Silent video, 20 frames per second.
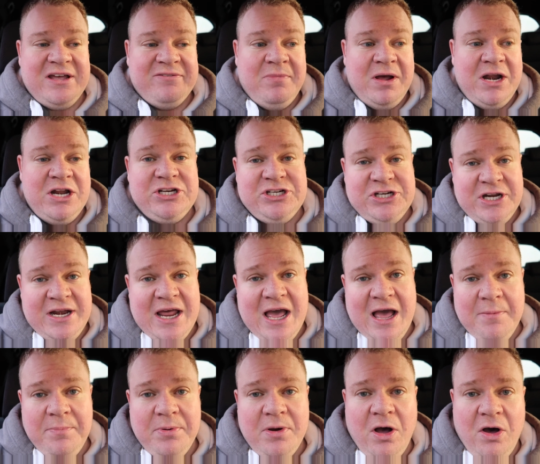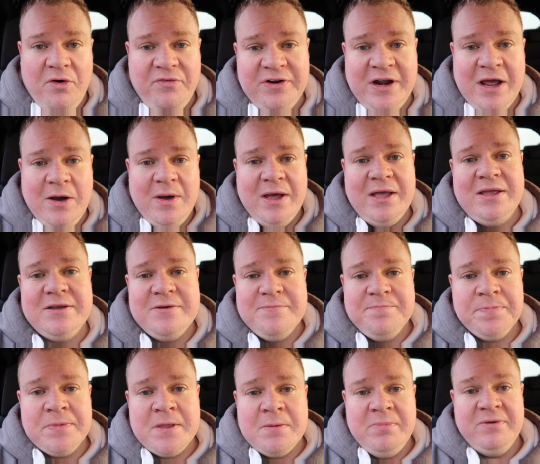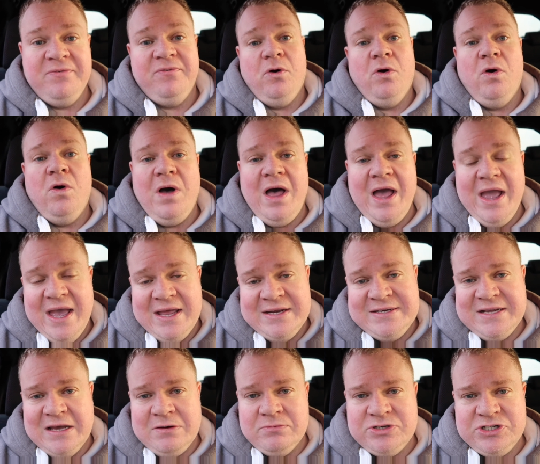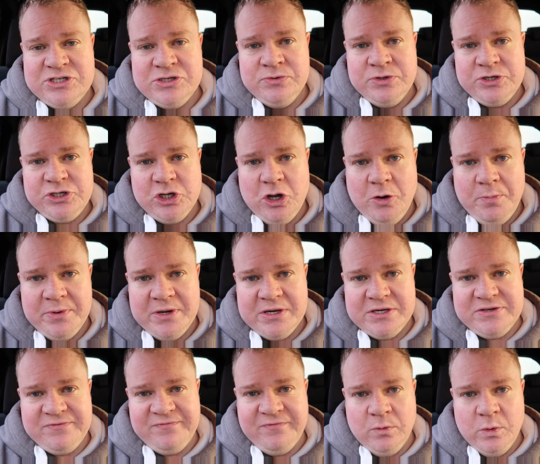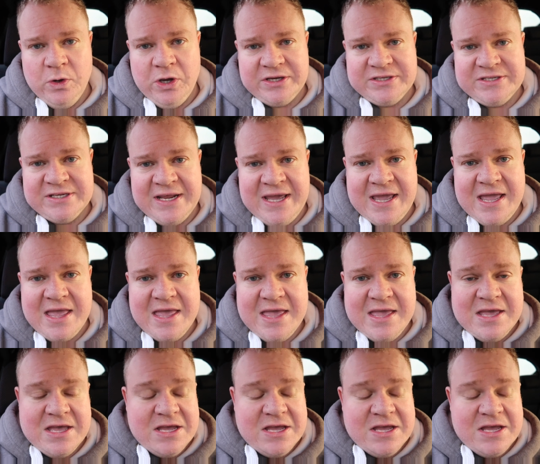I've managed to nab half an hour before I head down to the shop for work today